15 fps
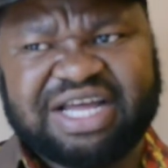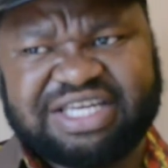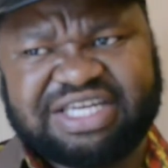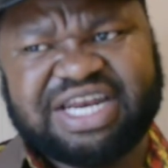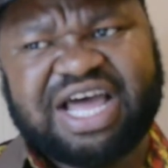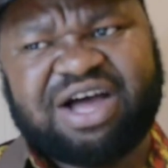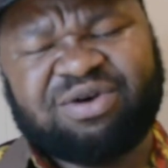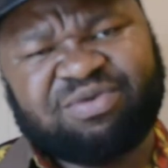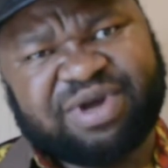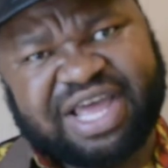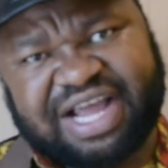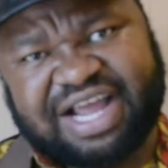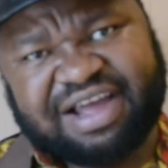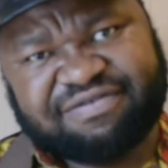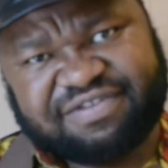in how we
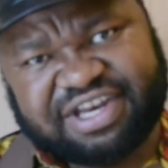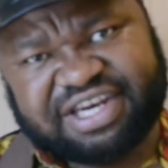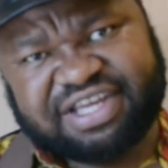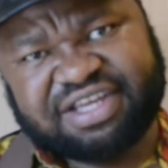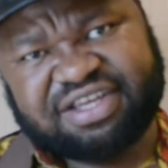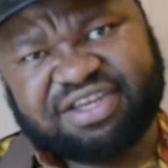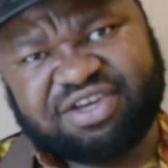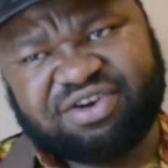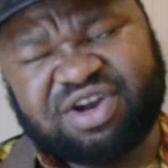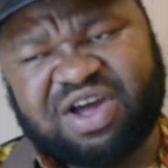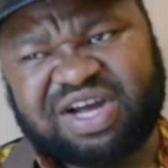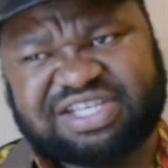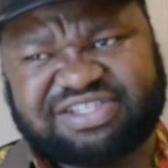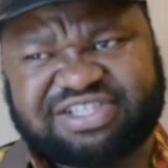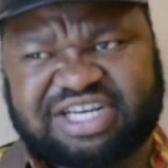are governing, you know,
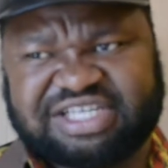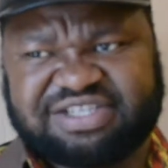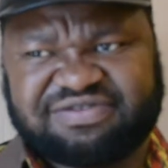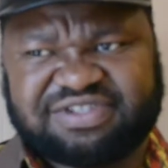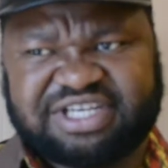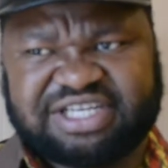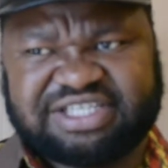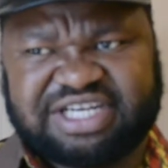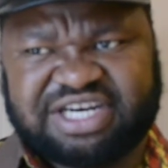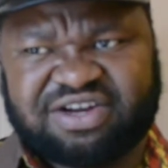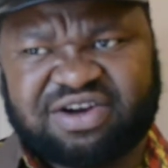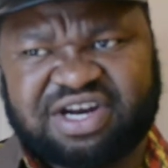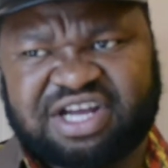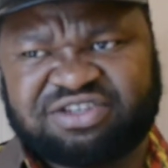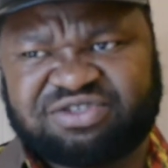extractive sector and
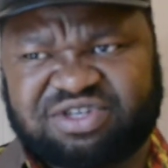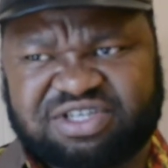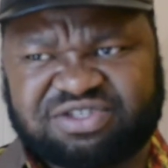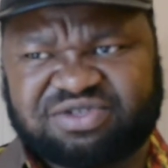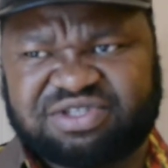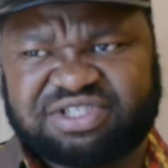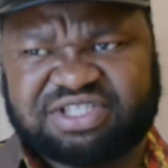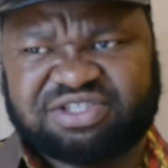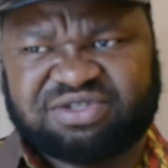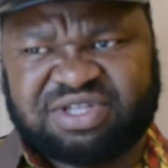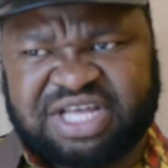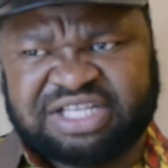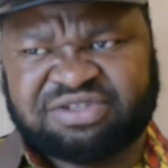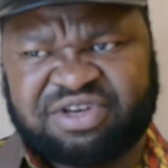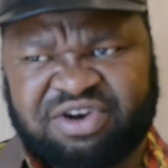our natural resources. So
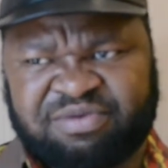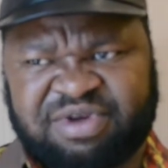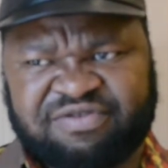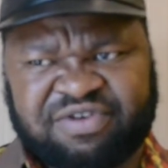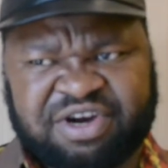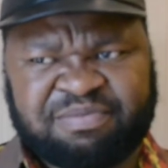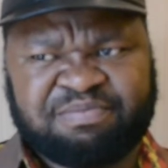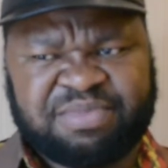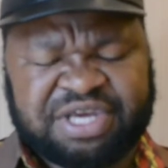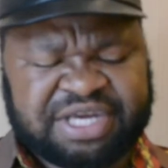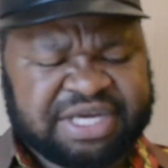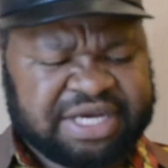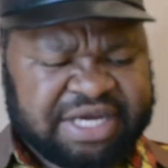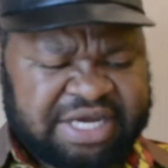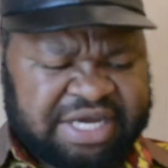that's going to be a very big
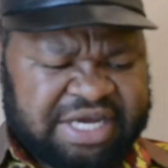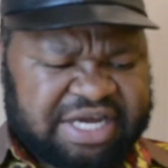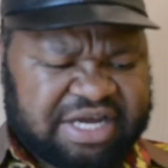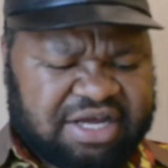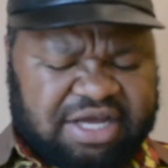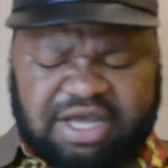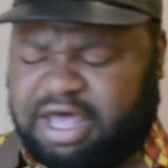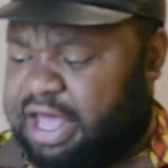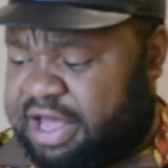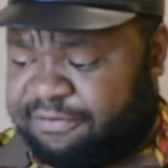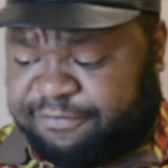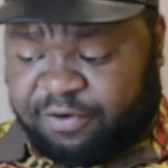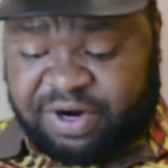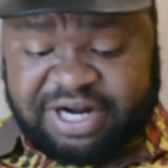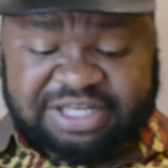
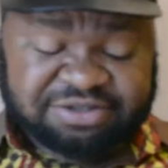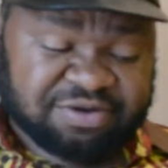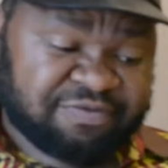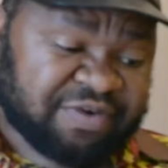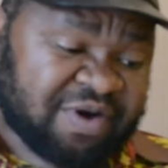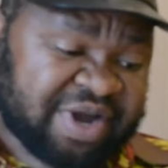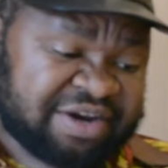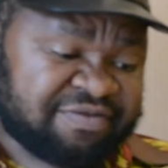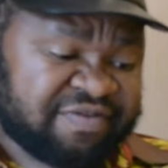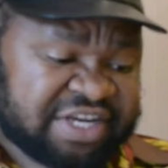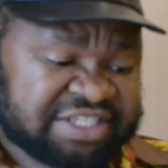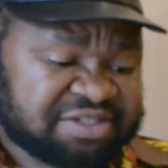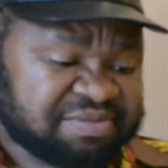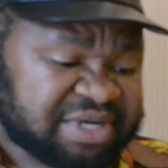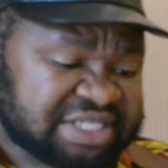focus of our
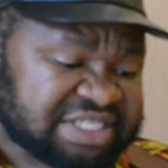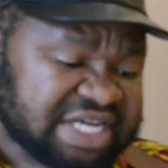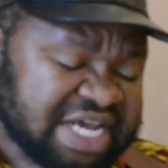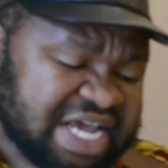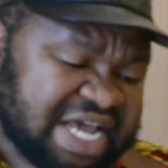investments.